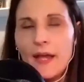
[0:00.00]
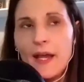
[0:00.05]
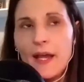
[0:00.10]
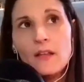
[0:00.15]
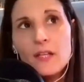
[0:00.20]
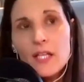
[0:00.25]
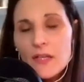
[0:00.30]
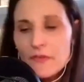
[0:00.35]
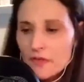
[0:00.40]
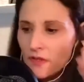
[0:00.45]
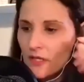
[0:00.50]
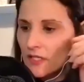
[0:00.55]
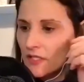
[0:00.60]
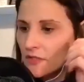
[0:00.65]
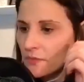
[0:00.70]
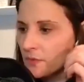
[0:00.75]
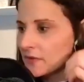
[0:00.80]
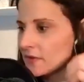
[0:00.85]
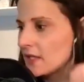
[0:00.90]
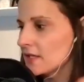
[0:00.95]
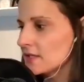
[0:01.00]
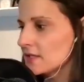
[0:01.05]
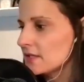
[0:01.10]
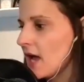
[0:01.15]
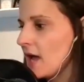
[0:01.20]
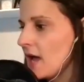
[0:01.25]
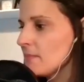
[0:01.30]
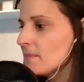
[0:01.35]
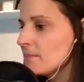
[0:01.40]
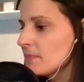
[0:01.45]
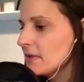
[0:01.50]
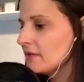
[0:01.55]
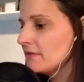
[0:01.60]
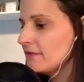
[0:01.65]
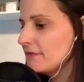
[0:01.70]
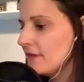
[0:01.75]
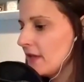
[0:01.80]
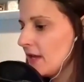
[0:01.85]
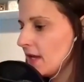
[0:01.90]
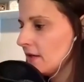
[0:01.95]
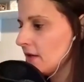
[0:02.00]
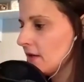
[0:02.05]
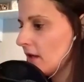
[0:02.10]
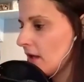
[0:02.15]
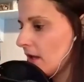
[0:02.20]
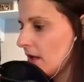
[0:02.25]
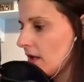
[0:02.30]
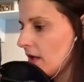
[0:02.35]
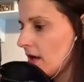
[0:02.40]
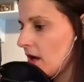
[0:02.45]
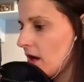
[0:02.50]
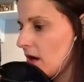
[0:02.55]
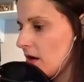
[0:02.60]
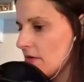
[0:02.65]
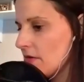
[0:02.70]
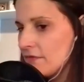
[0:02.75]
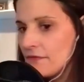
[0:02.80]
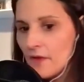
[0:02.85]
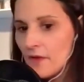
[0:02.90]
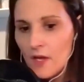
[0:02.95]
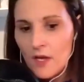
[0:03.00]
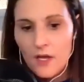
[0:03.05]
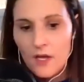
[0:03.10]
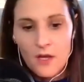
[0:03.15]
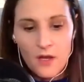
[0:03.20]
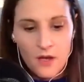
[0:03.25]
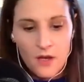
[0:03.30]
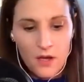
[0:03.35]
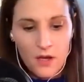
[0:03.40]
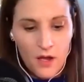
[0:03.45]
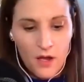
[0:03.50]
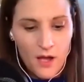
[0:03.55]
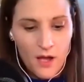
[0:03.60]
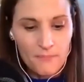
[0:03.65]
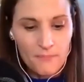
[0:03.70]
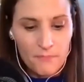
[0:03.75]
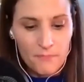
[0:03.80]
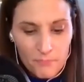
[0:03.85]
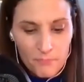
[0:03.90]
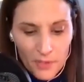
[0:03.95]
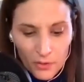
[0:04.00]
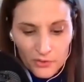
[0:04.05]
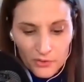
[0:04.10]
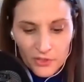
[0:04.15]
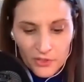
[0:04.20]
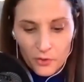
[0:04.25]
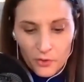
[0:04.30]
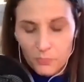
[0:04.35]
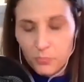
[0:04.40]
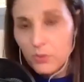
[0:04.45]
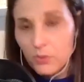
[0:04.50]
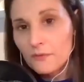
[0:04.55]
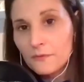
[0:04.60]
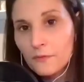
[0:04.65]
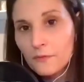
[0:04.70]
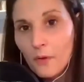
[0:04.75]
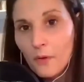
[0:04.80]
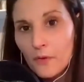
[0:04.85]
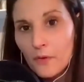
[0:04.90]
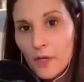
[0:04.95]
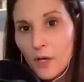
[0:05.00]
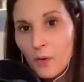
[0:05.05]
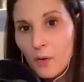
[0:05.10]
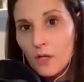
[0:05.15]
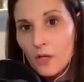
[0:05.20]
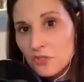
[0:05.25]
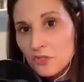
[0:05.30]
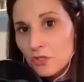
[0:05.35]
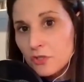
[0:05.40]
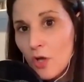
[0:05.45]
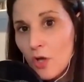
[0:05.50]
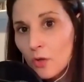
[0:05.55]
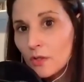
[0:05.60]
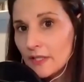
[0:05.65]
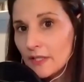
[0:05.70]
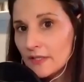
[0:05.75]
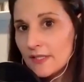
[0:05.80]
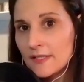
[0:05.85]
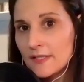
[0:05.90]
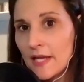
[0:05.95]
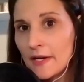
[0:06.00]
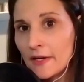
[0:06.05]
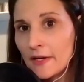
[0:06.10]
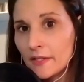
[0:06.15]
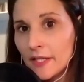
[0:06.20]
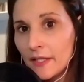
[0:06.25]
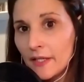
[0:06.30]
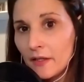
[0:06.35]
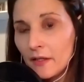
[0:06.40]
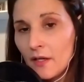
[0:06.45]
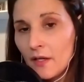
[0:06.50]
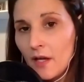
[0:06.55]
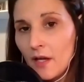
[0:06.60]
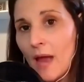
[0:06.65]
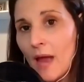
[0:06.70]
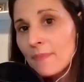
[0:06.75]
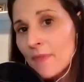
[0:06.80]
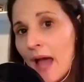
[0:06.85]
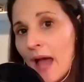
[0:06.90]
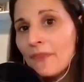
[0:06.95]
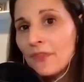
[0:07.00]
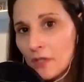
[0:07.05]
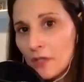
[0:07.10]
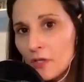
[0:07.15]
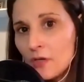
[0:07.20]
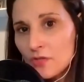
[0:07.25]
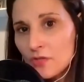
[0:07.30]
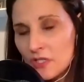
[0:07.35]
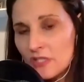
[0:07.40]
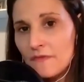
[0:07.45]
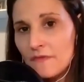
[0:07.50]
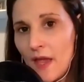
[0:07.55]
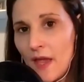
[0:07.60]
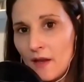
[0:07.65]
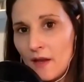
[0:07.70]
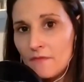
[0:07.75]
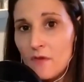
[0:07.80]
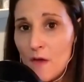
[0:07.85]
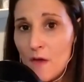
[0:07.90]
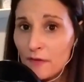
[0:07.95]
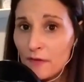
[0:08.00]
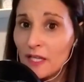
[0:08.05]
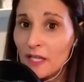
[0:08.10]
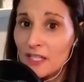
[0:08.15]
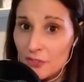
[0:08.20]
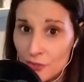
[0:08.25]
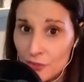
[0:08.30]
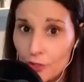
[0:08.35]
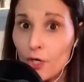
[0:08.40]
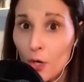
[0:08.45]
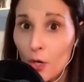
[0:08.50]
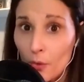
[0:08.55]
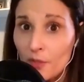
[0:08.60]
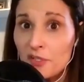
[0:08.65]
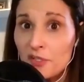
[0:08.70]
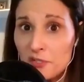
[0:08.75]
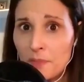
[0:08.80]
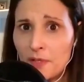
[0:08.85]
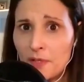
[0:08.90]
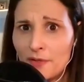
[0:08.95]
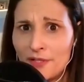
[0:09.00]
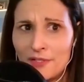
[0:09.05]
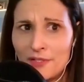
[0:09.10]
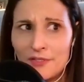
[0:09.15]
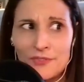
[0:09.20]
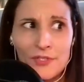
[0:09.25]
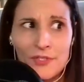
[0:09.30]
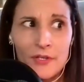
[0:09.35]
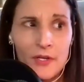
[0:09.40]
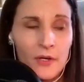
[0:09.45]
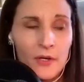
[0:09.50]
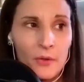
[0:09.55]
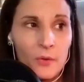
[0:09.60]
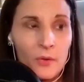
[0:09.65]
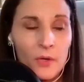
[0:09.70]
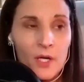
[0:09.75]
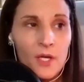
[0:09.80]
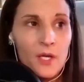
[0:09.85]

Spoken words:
I'll leave you with this. I'm a big fan of building your portfolio slowly and steadily. I'm not the hugest fan if you have like zero experience to go